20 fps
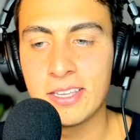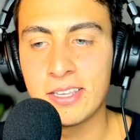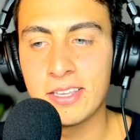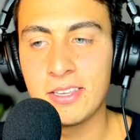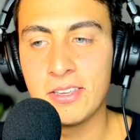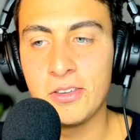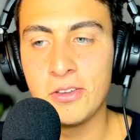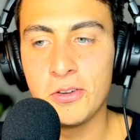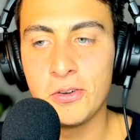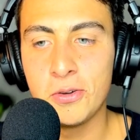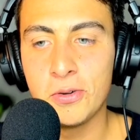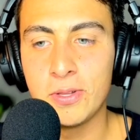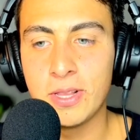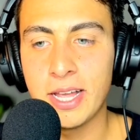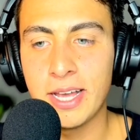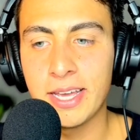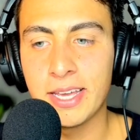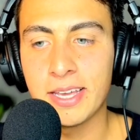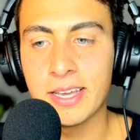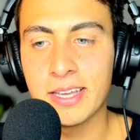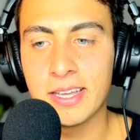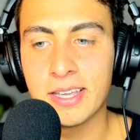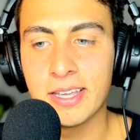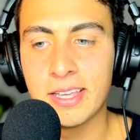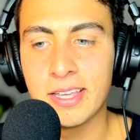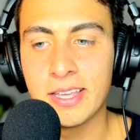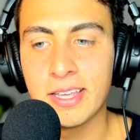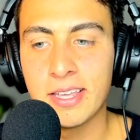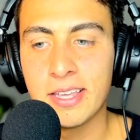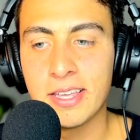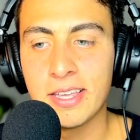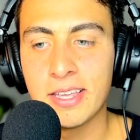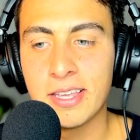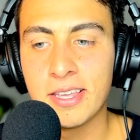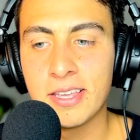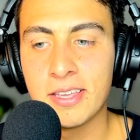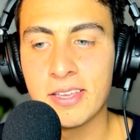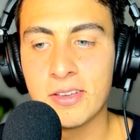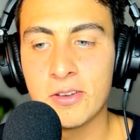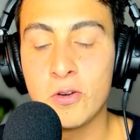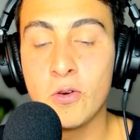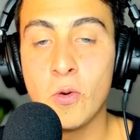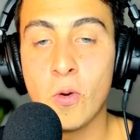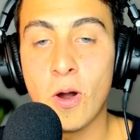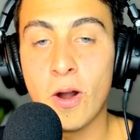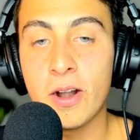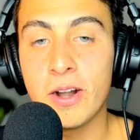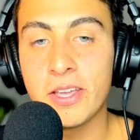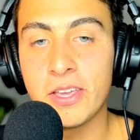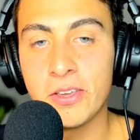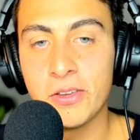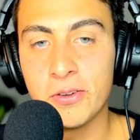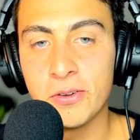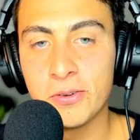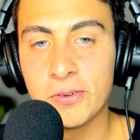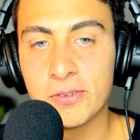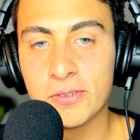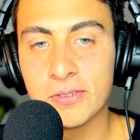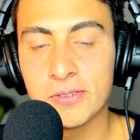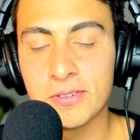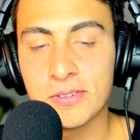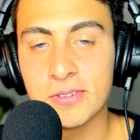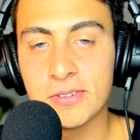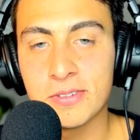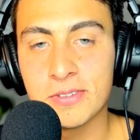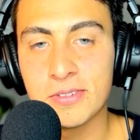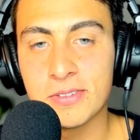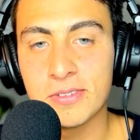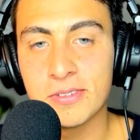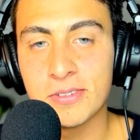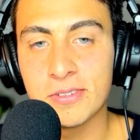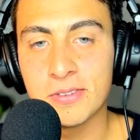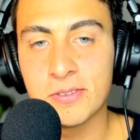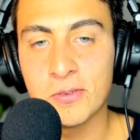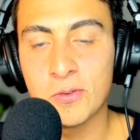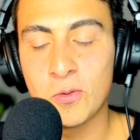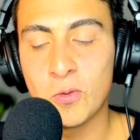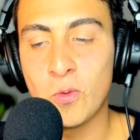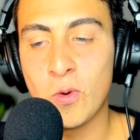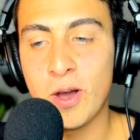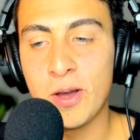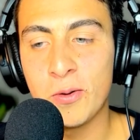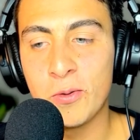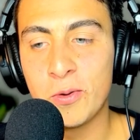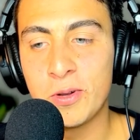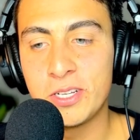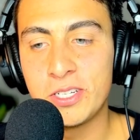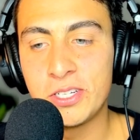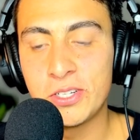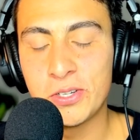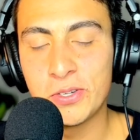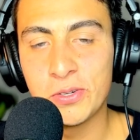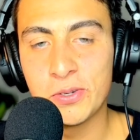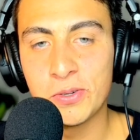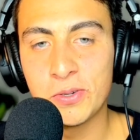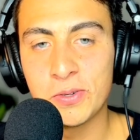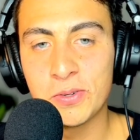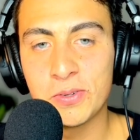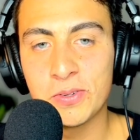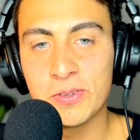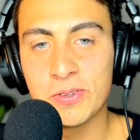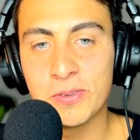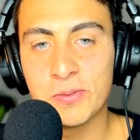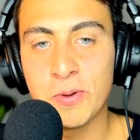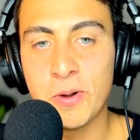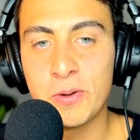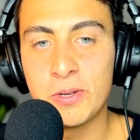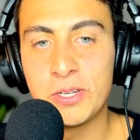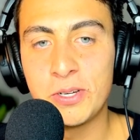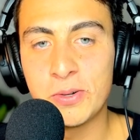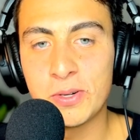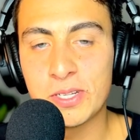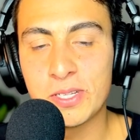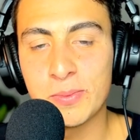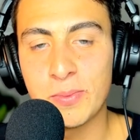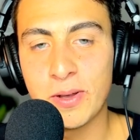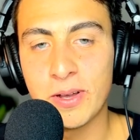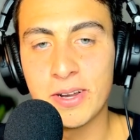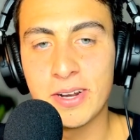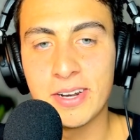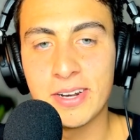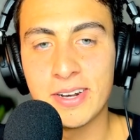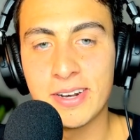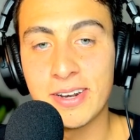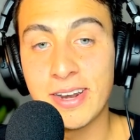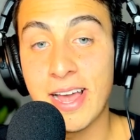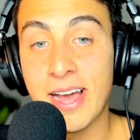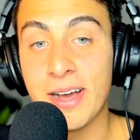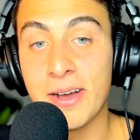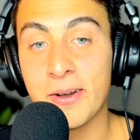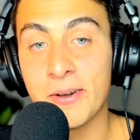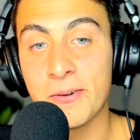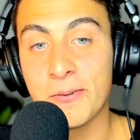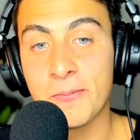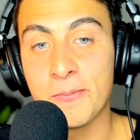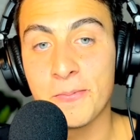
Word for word: you, like, who are you? What would you what would you respond now?